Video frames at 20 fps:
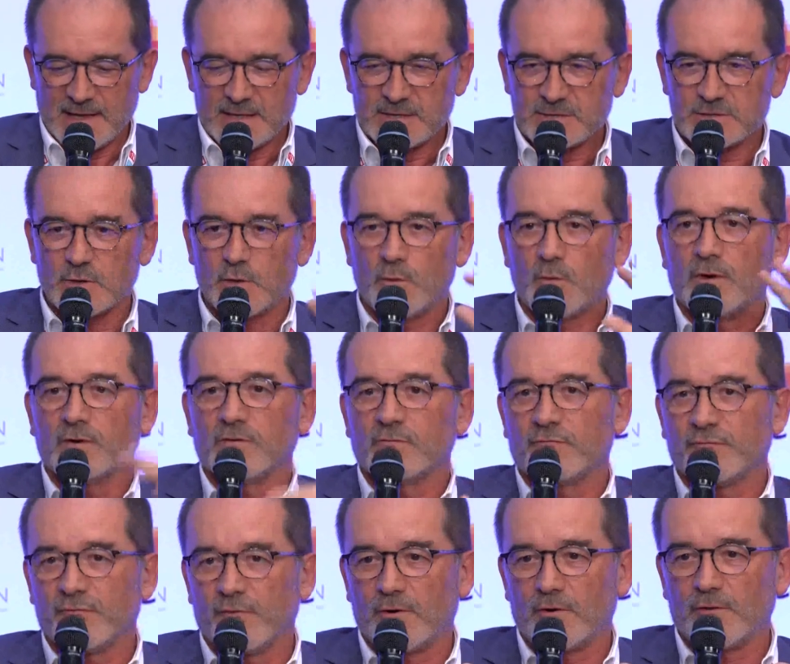So
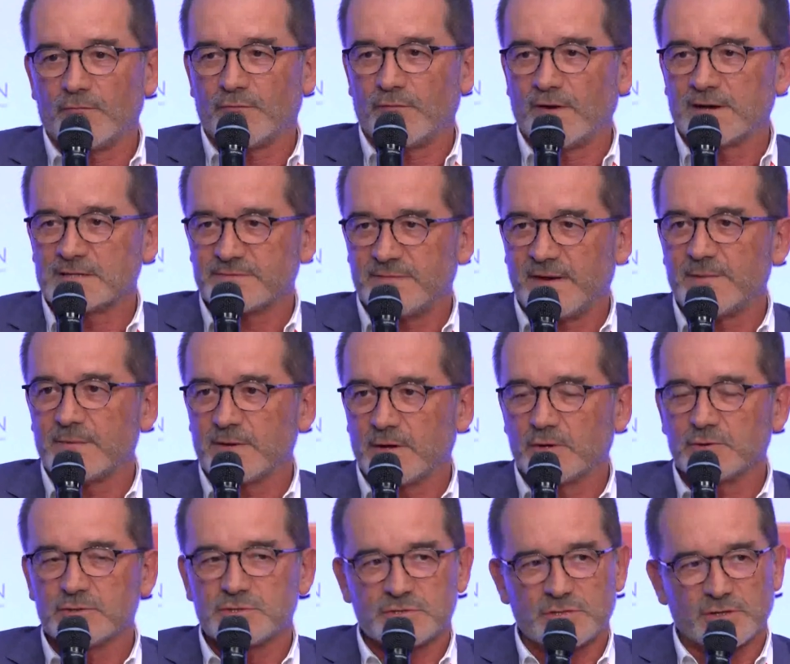for, for, as far as I'm
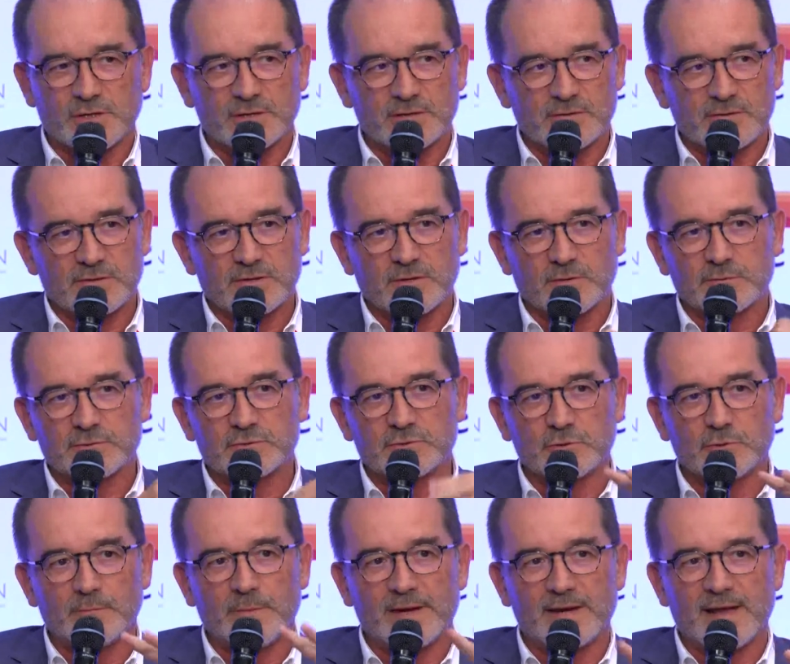concerned, there were
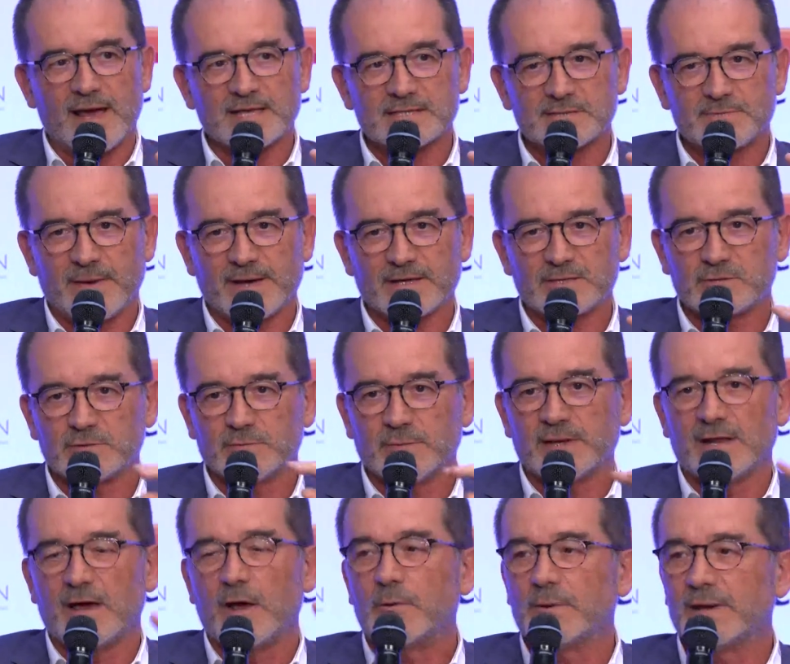two main aspects, two
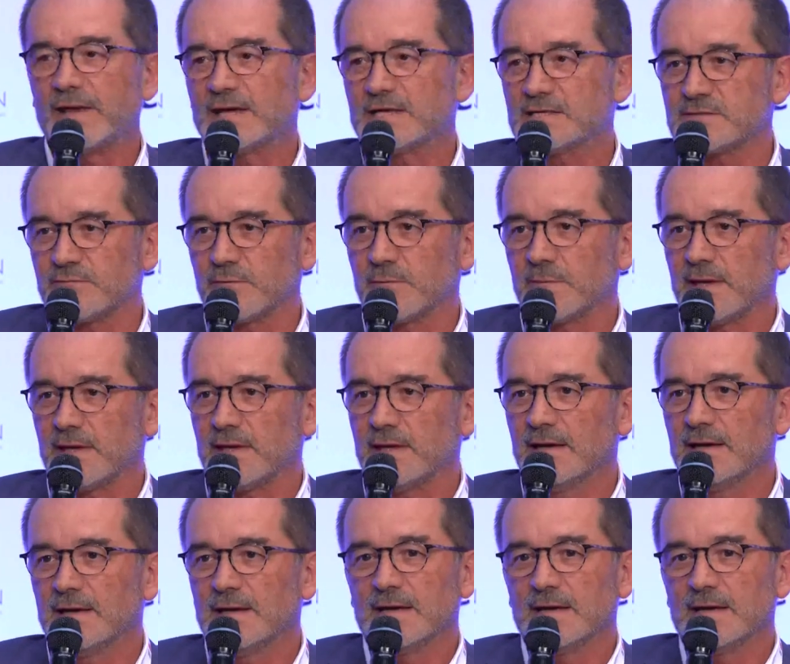main areas for me.